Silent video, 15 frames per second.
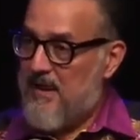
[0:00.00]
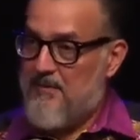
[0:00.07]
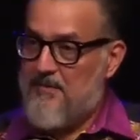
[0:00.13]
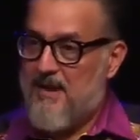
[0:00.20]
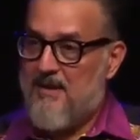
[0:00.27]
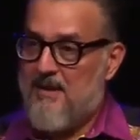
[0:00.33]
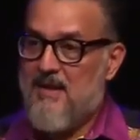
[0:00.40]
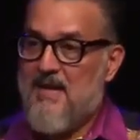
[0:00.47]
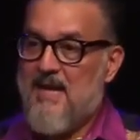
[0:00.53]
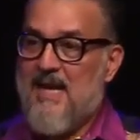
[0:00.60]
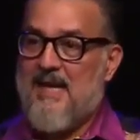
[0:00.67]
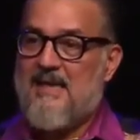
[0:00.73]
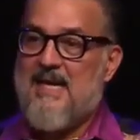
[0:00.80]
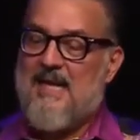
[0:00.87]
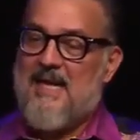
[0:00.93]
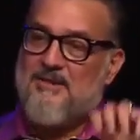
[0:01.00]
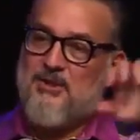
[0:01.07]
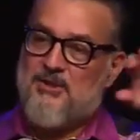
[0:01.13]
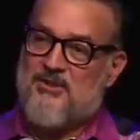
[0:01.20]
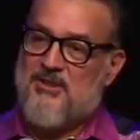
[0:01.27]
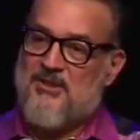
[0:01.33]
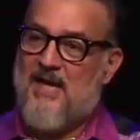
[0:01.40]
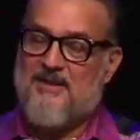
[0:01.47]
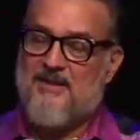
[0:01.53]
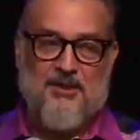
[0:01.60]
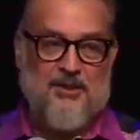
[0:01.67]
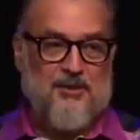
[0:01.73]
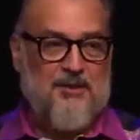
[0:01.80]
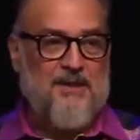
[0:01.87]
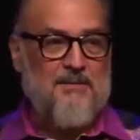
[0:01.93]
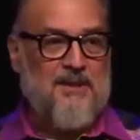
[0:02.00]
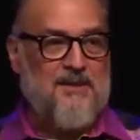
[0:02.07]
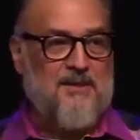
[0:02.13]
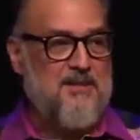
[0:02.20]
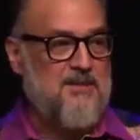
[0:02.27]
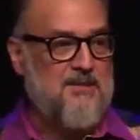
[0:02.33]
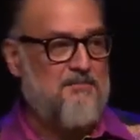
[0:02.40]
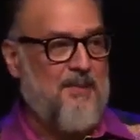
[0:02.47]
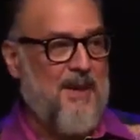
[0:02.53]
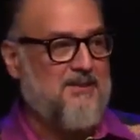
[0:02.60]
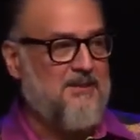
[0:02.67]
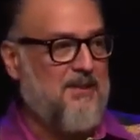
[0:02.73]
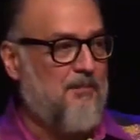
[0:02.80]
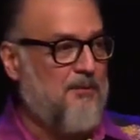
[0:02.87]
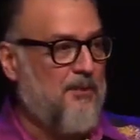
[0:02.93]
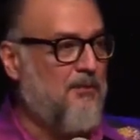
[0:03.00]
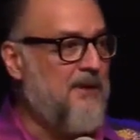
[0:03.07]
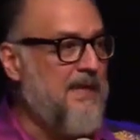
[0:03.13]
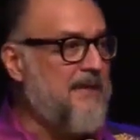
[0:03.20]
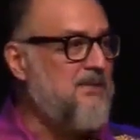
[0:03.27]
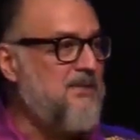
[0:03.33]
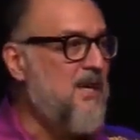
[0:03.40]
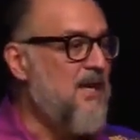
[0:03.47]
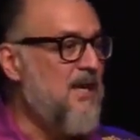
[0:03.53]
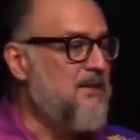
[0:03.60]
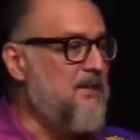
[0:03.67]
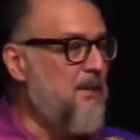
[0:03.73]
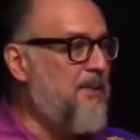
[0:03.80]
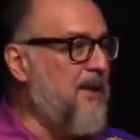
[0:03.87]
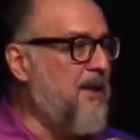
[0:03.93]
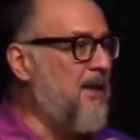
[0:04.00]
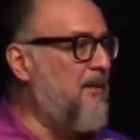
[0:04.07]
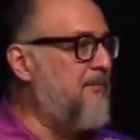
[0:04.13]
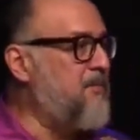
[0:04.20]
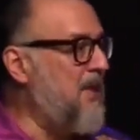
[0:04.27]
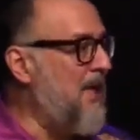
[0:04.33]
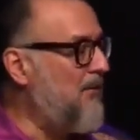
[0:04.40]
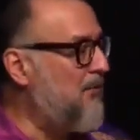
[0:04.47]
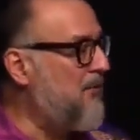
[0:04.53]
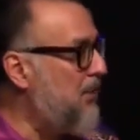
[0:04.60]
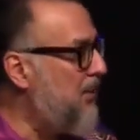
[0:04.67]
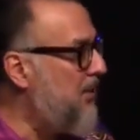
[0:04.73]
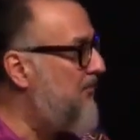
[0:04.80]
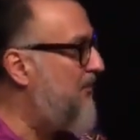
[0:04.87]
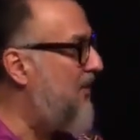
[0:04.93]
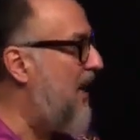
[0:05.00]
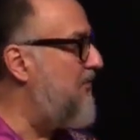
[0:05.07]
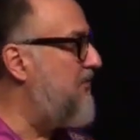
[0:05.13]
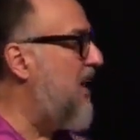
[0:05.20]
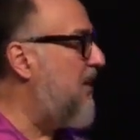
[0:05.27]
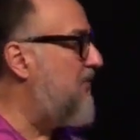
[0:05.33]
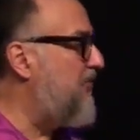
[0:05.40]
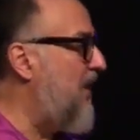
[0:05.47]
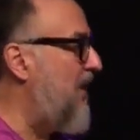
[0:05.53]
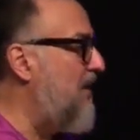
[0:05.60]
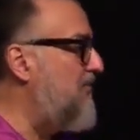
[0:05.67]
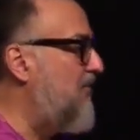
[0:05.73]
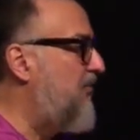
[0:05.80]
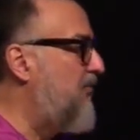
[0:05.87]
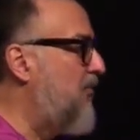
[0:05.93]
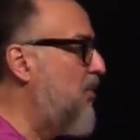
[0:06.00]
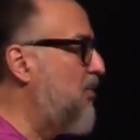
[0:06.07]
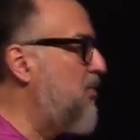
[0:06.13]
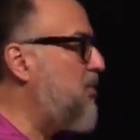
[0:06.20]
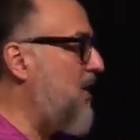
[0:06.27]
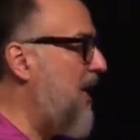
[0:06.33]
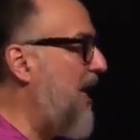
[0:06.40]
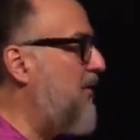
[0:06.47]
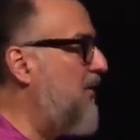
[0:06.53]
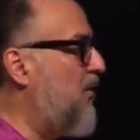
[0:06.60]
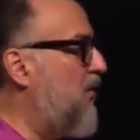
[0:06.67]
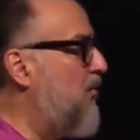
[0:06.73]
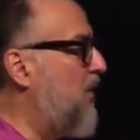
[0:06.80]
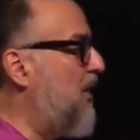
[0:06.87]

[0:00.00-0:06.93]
Amen. And then I just signed an agreement this past couple of weeks to pick up channel 35.5, a full channel.